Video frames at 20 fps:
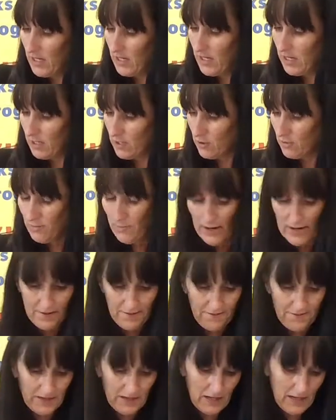and you might
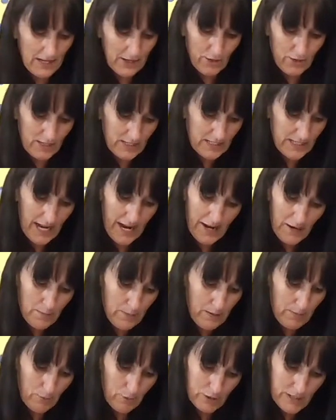feel like you need to add a
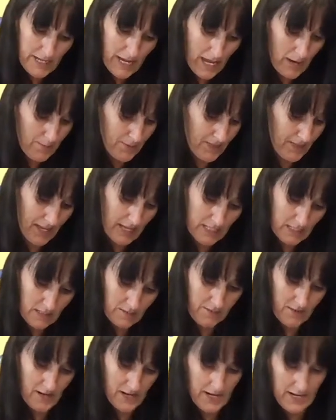bit more tape, and that's
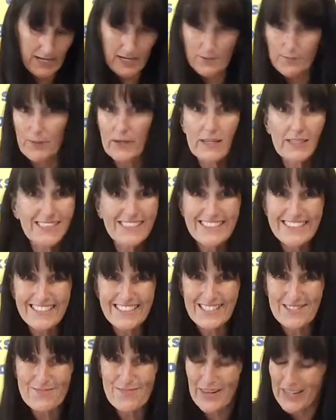fine, because it
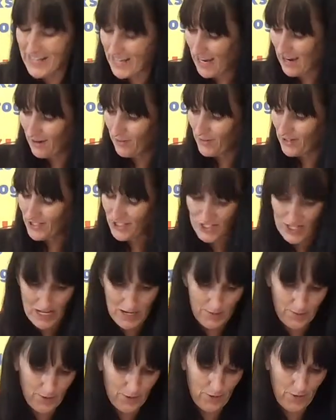doesn't matter how much
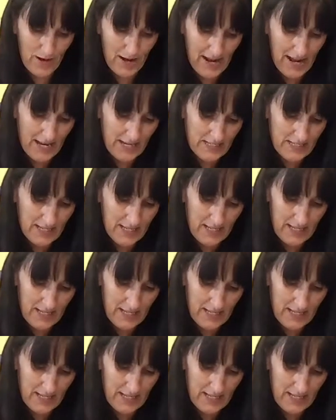tape you add.